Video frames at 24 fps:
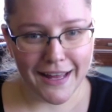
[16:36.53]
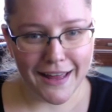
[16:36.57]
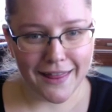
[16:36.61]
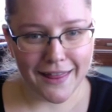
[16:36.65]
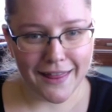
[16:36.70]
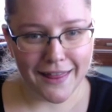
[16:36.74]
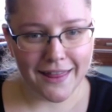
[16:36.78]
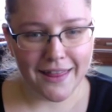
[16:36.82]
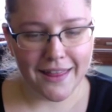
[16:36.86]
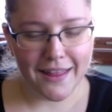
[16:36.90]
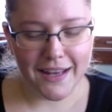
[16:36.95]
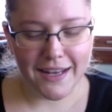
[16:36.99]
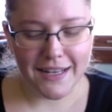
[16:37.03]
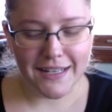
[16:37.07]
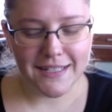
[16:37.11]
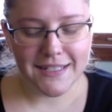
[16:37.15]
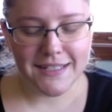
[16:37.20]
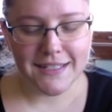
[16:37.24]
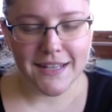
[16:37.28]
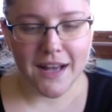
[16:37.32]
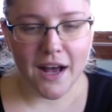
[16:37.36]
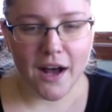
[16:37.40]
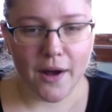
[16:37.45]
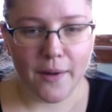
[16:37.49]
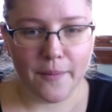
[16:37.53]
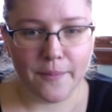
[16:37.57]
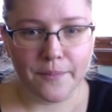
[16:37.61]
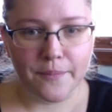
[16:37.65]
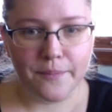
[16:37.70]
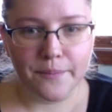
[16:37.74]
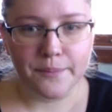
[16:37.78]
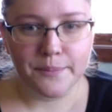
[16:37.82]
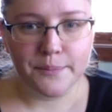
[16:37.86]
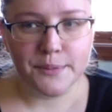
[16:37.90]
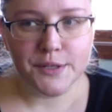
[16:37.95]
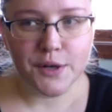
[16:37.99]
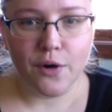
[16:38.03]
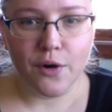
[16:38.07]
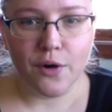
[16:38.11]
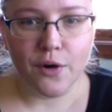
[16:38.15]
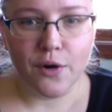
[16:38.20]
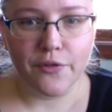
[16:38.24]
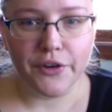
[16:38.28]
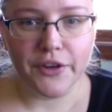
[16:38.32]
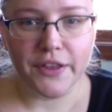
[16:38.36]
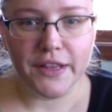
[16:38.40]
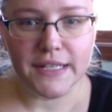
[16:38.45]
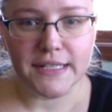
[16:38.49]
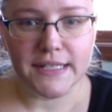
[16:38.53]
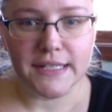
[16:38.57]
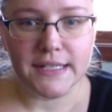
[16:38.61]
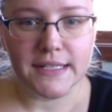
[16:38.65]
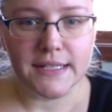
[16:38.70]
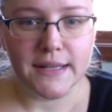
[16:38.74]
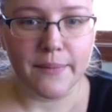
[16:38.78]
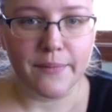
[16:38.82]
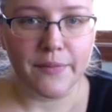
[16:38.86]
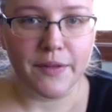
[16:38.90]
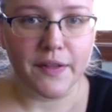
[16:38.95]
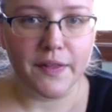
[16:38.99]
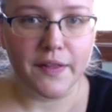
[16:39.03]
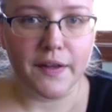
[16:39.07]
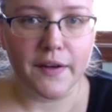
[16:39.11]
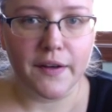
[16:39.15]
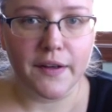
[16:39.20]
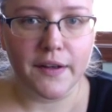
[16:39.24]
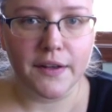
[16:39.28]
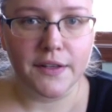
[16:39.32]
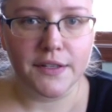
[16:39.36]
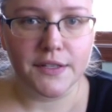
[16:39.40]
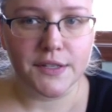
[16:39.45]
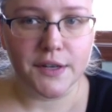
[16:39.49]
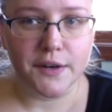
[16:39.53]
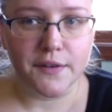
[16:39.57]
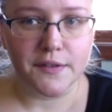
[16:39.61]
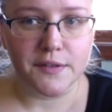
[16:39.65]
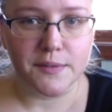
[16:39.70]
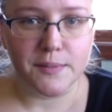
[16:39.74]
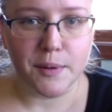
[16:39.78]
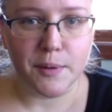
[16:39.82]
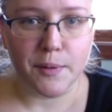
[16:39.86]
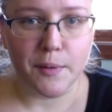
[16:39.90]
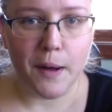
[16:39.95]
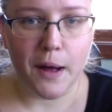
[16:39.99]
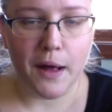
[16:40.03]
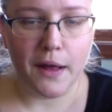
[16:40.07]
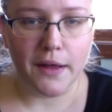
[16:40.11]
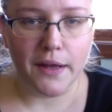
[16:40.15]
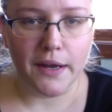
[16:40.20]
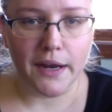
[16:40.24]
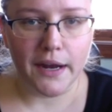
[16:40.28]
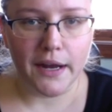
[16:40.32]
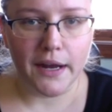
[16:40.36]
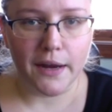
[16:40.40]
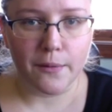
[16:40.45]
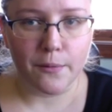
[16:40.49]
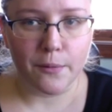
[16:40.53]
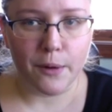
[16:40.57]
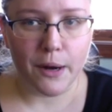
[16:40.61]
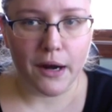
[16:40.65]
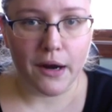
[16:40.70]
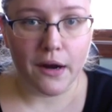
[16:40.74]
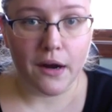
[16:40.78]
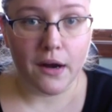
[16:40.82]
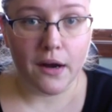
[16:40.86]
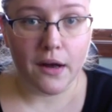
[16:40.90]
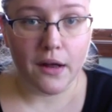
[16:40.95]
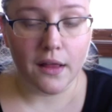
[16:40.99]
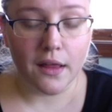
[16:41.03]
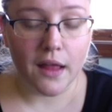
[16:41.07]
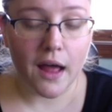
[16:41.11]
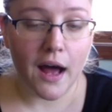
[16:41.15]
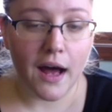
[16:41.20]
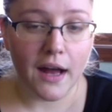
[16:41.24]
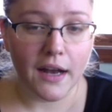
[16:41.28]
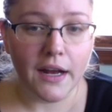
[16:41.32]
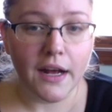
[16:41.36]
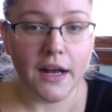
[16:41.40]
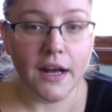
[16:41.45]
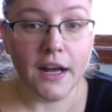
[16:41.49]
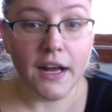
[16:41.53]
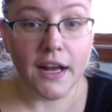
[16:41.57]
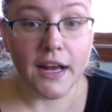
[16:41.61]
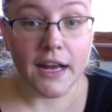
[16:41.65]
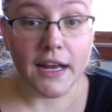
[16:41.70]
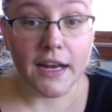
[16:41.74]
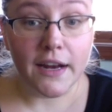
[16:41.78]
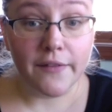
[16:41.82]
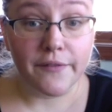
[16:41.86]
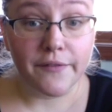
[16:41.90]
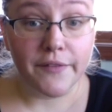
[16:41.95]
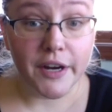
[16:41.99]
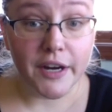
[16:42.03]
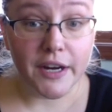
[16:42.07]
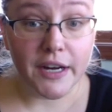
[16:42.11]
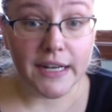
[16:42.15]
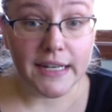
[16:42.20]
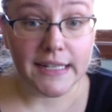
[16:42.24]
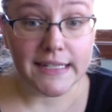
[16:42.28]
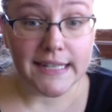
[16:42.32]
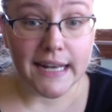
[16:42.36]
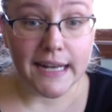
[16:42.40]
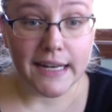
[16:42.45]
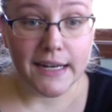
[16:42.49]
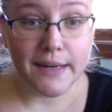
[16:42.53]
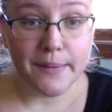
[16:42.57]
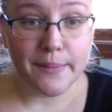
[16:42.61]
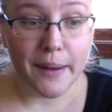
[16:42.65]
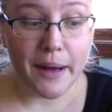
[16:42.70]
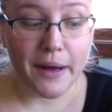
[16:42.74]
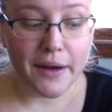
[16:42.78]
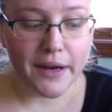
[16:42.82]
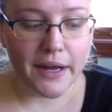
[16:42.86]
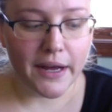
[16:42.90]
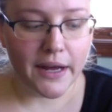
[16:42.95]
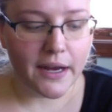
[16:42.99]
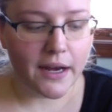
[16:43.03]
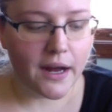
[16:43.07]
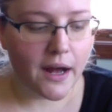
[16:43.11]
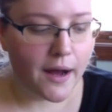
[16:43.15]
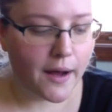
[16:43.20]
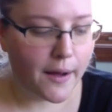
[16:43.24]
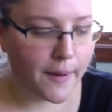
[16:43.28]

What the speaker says: this. So hopefully this is something that serves me well and I can wear a lot, and I'm very excited about it.